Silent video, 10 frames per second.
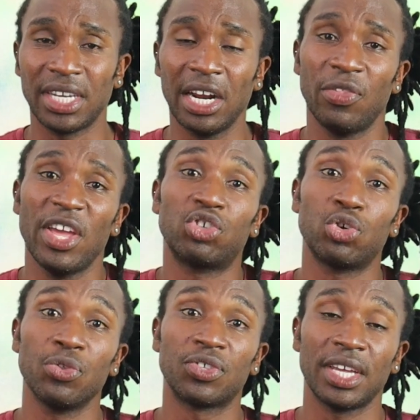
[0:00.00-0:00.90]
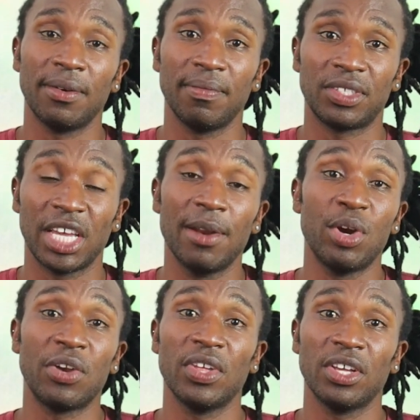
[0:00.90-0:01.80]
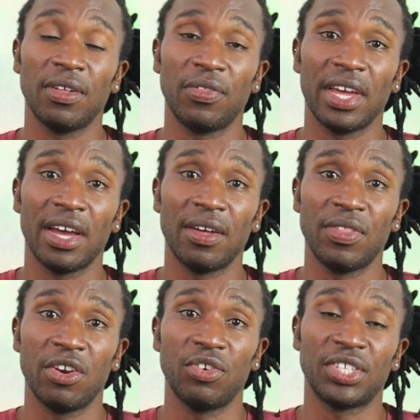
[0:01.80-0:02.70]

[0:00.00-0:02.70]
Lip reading: tell their truths and celebrate their